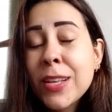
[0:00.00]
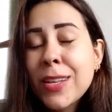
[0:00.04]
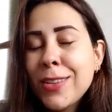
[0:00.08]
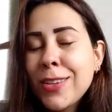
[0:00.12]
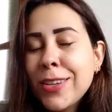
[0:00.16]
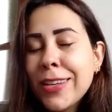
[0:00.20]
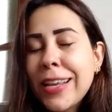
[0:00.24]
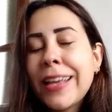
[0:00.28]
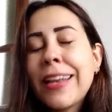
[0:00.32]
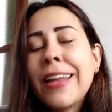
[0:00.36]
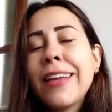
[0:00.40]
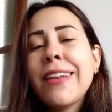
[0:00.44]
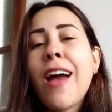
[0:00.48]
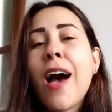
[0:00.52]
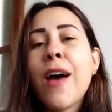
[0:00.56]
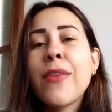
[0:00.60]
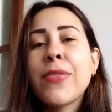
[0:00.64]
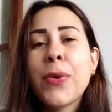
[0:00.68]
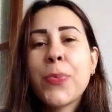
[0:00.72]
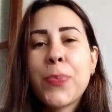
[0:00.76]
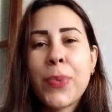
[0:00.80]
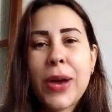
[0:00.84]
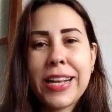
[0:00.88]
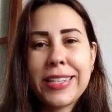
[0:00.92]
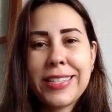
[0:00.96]
Look at it on
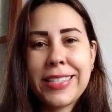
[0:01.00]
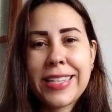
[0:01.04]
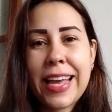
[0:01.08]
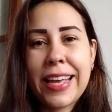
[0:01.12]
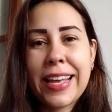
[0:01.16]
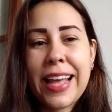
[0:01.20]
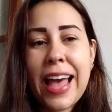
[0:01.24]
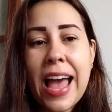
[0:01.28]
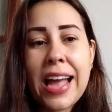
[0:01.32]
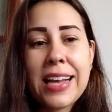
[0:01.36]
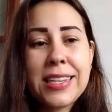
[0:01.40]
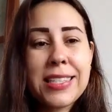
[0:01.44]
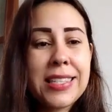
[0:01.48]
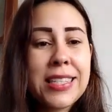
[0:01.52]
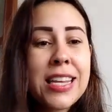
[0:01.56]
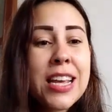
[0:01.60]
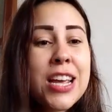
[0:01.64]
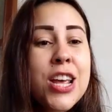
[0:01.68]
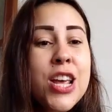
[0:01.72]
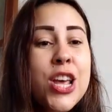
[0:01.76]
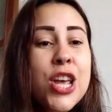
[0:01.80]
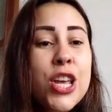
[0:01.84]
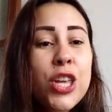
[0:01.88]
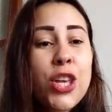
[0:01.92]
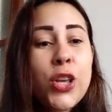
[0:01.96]
the bright side, guys.
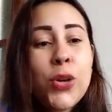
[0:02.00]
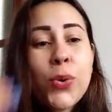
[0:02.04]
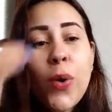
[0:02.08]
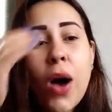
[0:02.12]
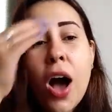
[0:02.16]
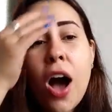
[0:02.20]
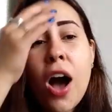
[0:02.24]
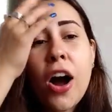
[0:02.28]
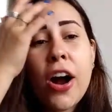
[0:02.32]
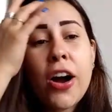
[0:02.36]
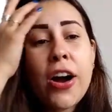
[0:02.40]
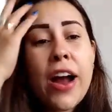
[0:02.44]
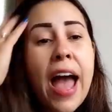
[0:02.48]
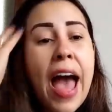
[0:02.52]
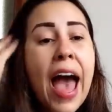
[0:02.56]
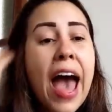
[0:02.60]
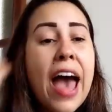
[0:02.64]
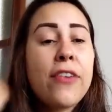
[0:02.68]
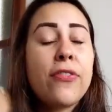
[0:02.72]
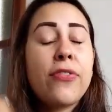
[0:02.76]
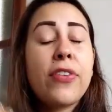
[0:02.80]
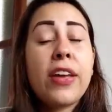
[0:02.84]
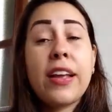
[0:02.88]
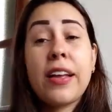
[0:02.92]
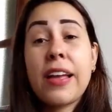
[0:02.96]
You are
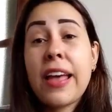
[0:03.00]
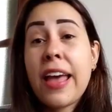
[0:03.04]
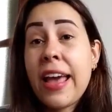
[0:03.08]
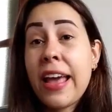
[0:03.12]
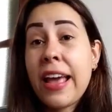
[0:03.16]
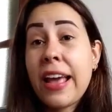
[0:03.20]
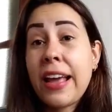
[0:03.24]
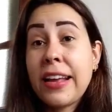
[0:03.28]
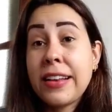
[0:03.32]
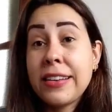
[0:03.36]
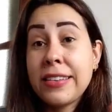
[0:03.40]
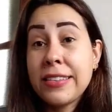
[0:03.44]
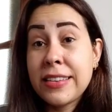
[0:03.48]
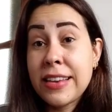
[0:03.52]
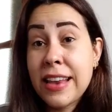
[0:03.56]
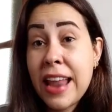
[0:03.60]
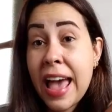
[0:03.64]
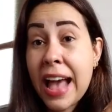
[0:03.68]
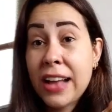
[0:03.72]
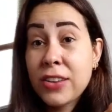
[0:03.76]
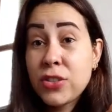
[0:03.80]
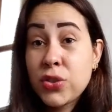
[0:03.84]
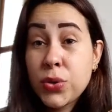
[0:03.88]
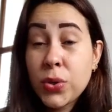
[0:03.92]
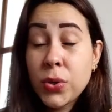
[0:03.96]
having a
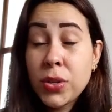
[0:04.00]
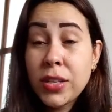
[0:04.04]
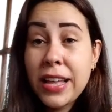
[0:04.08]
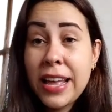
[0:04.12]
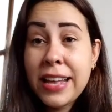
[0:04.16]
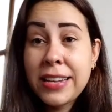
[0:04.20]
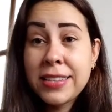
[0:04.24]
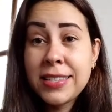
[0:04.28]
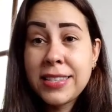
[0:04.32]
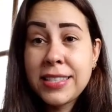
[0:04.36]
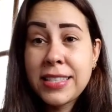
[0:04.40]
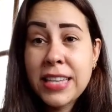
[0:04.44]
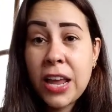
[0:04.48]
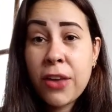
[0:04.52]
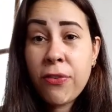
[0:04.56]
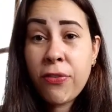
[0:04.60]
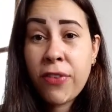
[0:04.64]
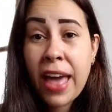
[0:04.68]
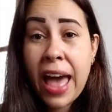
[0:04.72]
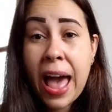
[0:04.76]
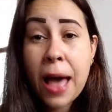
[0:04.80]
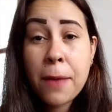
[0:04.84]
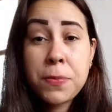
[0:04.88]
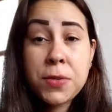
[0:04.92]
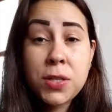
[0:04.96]
natural and safe
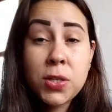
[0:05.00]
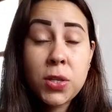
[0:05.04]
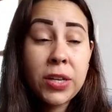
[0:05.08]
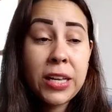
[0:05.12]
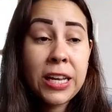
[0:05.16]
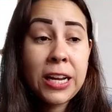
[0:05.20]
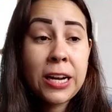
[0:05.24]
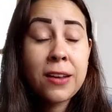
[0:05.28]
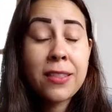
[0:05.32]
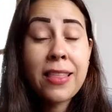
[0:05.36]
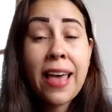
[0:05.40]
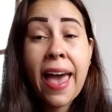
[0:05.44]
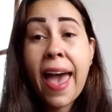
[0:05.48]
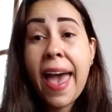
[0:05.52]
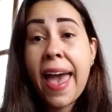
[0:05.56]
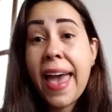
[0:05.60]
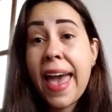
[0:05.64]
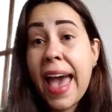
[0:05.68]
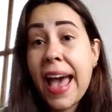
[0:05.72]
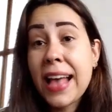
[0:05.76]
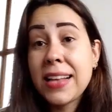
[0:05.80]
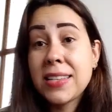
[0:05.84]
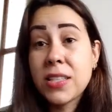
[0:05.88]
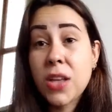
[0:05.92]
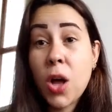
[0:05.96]
capsule here that
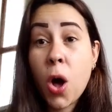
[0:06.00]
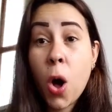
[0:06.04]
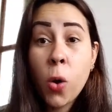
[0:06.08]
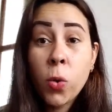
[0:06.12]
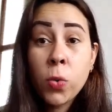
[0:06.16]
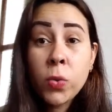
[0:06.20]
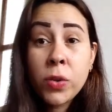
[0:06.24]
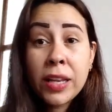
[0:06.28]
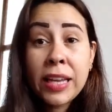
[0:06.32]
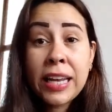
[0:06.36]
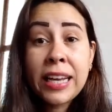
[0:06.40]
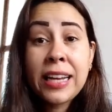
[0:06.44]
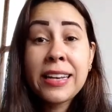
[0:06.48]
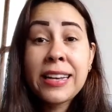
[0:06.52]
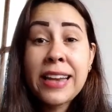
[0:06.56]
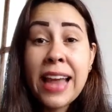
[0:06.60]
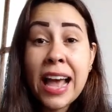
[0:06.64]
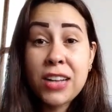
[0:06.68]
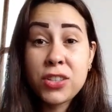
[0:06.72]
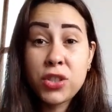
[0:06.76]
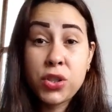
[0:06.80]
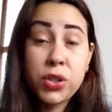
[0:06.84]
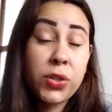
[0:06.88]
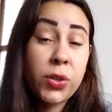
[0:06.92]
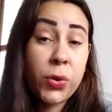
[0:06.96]
has only
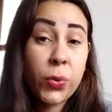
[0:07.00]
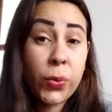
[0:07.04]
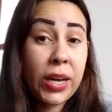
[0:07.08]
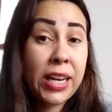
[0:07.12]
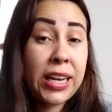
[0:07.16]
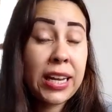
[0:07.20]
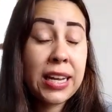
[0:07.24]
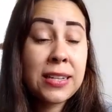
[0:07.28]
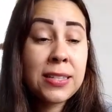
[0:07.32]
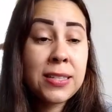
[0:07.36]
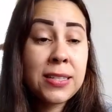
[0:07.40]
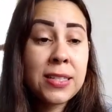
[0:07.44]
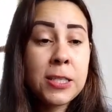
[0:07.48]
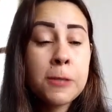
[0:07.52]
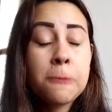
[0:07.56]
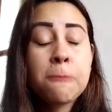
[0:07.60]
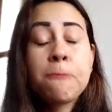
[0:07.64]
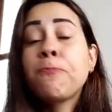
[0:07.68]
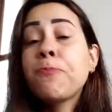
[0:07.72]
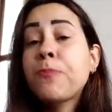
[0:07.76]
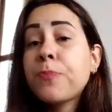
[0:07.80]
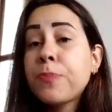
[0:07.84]
natural ingredients,